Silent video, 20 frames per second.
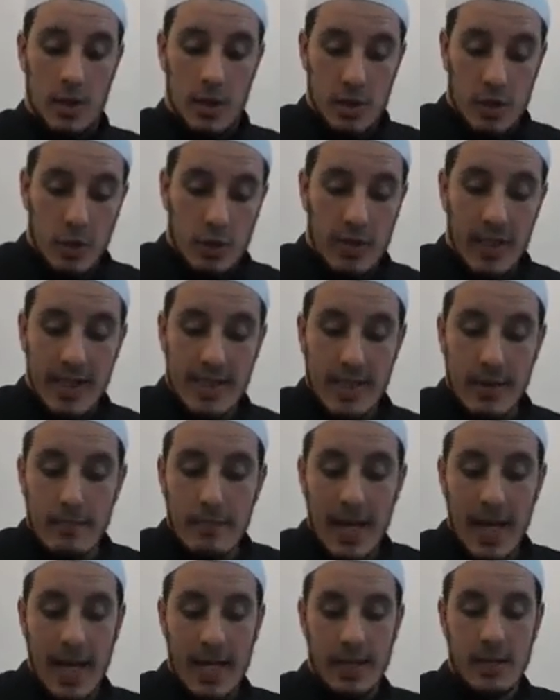So there is a
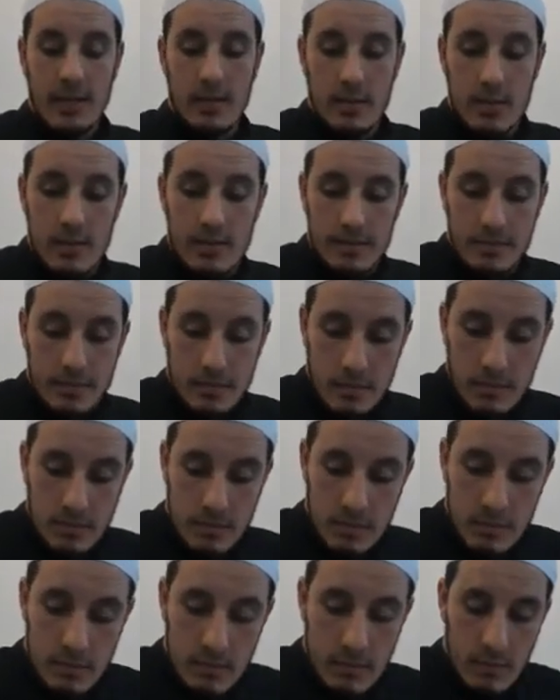man
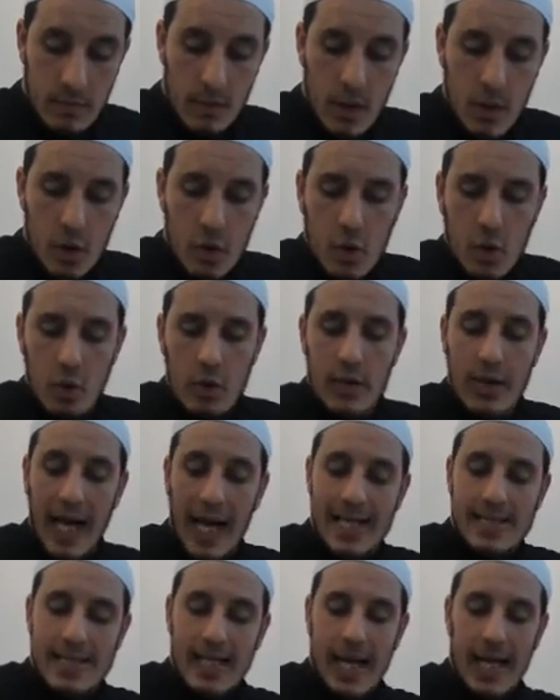called
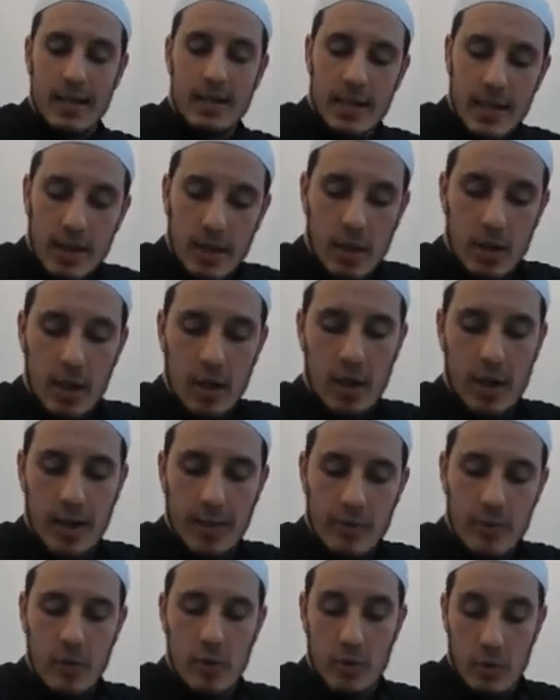Asad
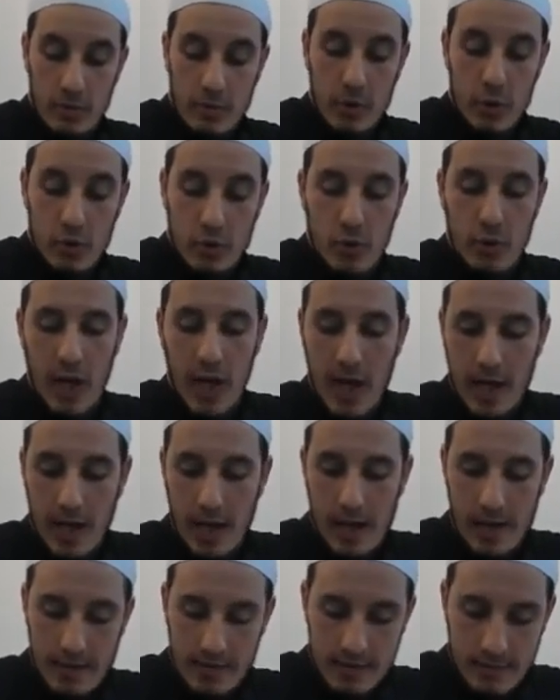ibn, ibn Zurara.